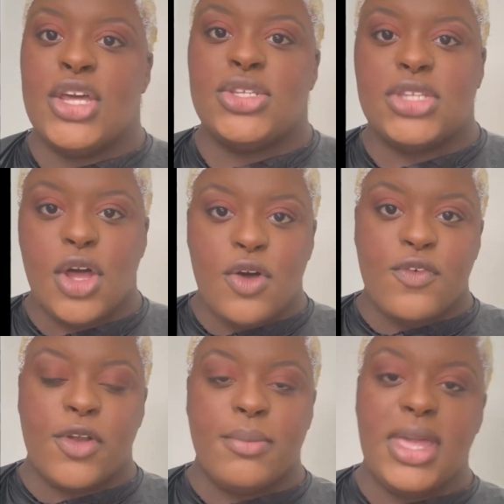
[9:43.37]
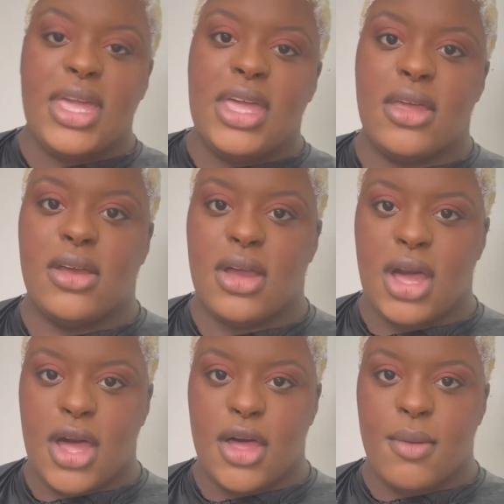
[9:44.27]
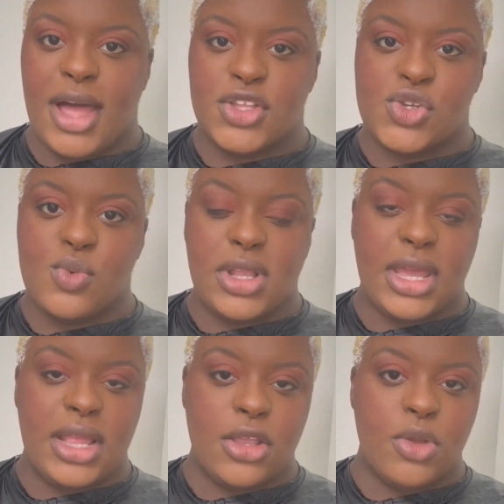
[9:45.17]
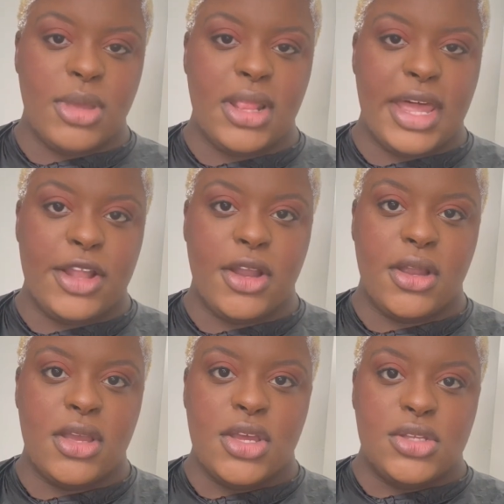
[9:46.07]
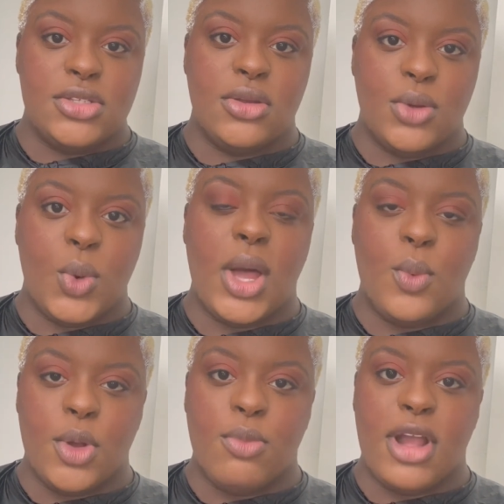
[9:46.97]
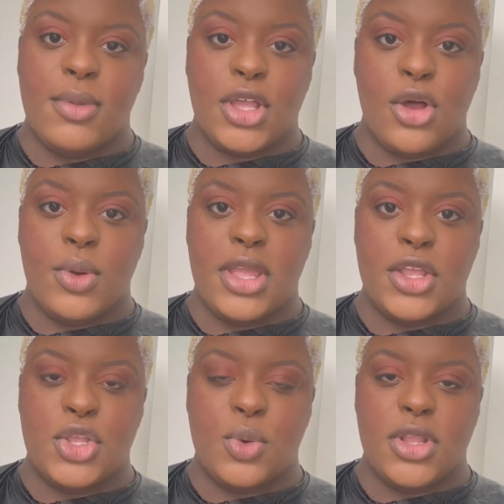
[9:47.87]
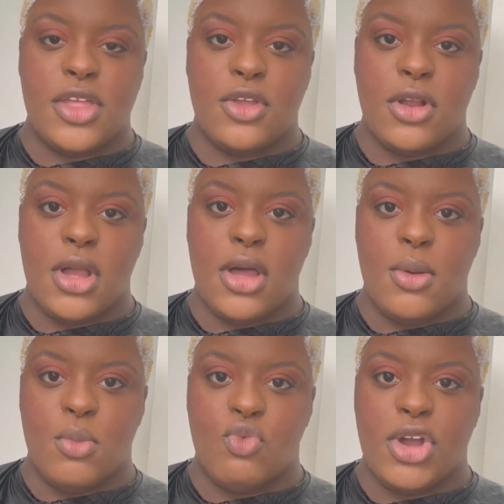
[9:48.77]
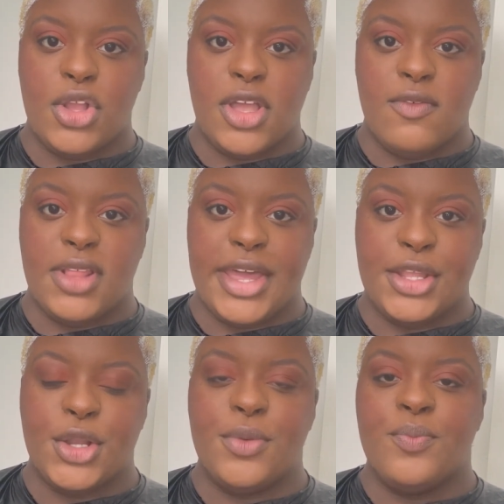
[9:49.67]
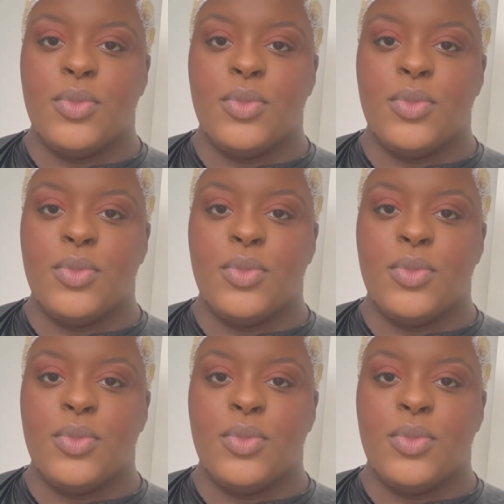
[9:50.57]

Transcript: So for me, I do want it a little bit lighter, so I will probably go in and do another round of lightener.